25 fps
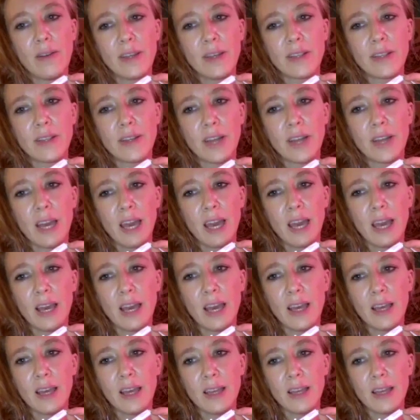Raise your
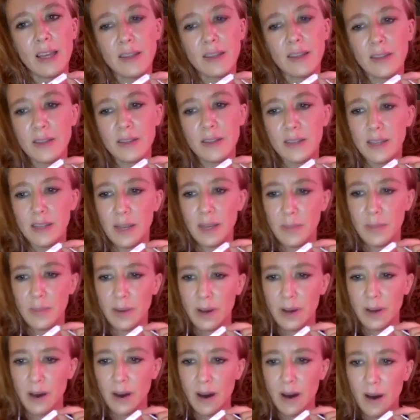hand, type
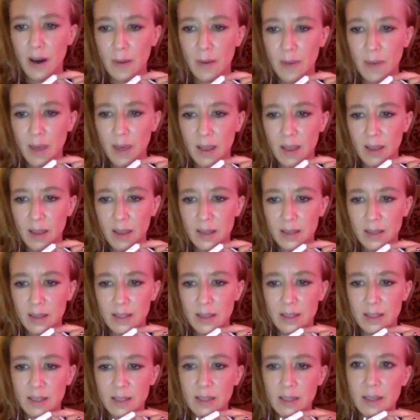a comment.
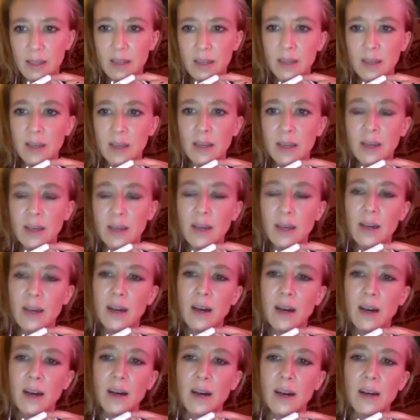
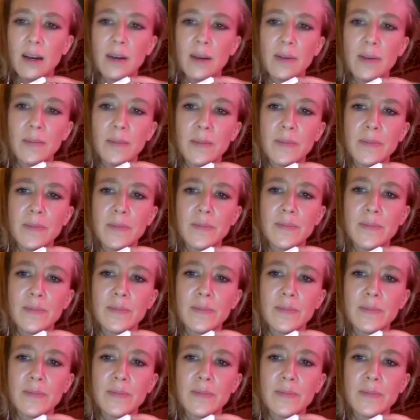I